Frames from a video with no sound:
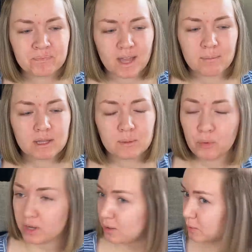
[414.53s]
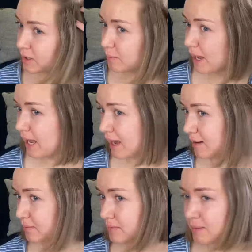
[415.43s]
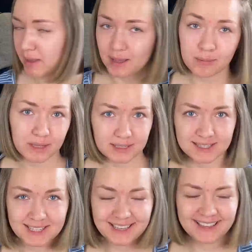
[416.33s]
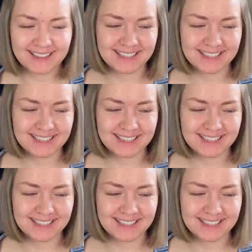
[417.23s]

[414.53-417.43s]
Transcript: I'm at the point where Pam Beesly,